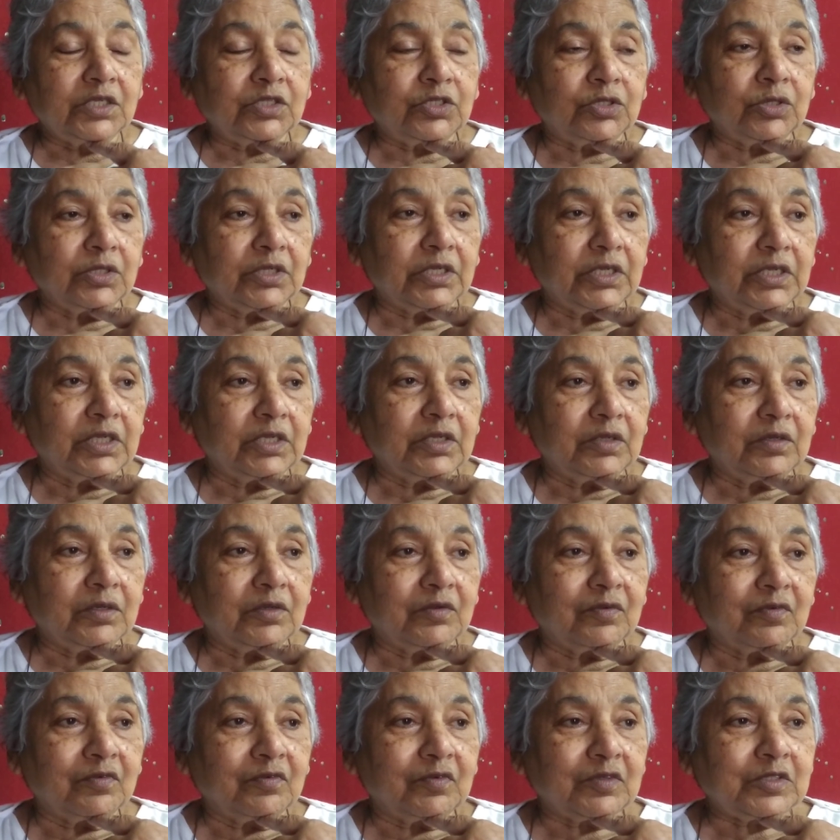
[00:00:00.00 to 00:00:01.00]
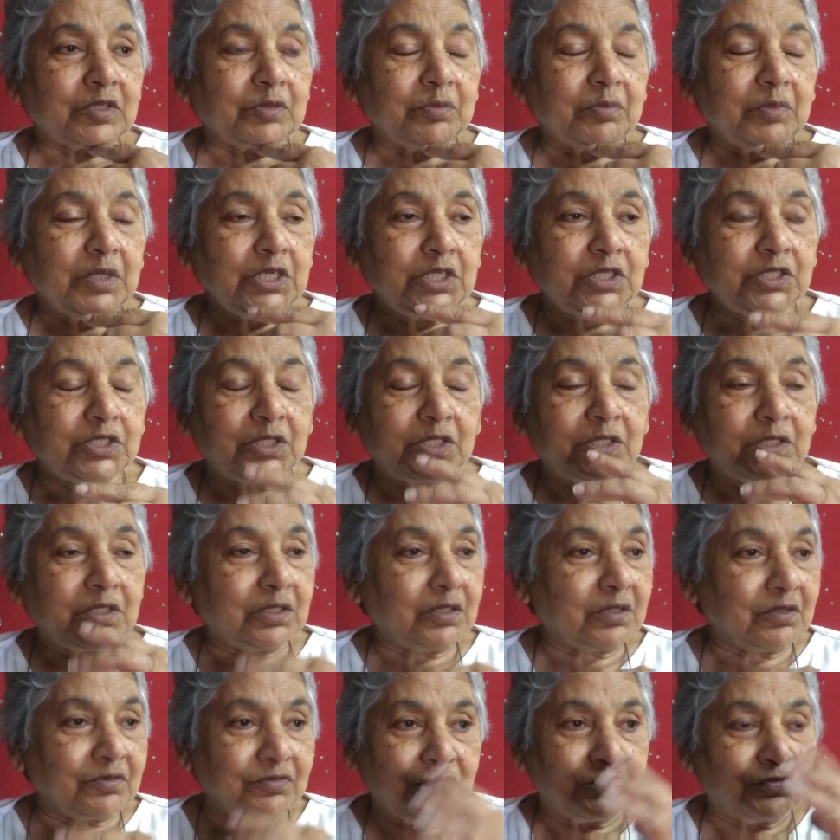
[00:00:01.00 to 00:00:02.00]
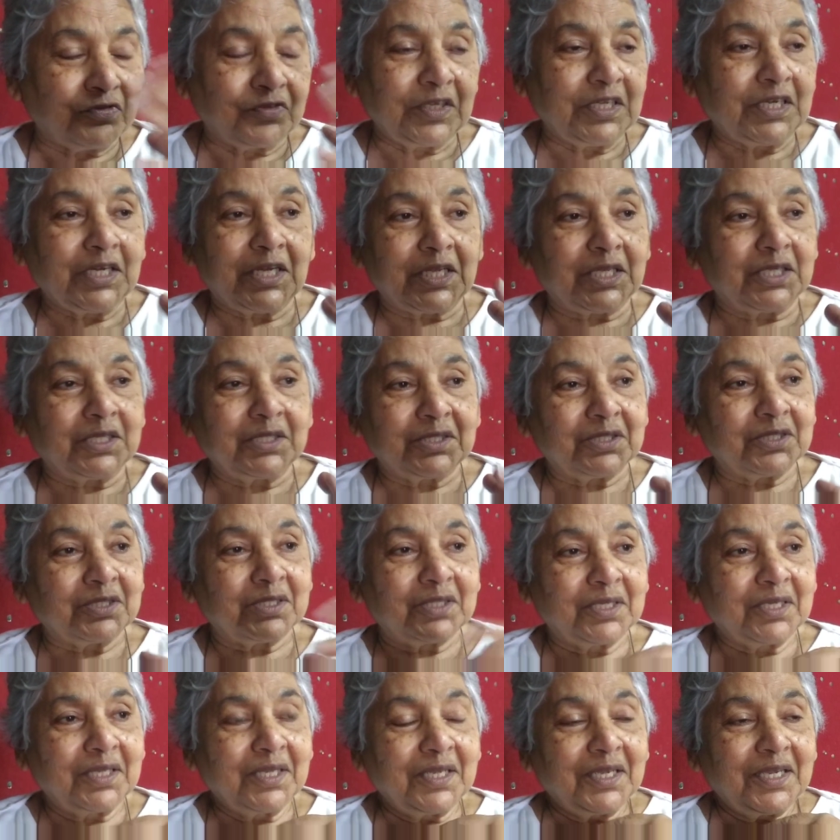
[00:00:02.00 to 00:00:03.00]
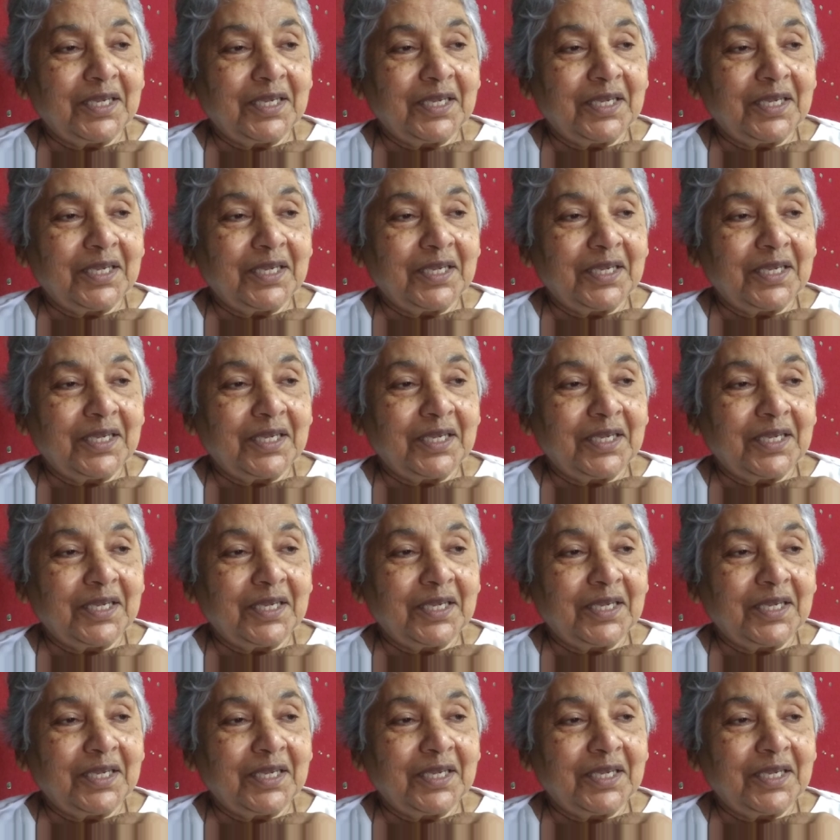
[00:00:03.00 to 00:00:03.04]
actually was a mixture of feelings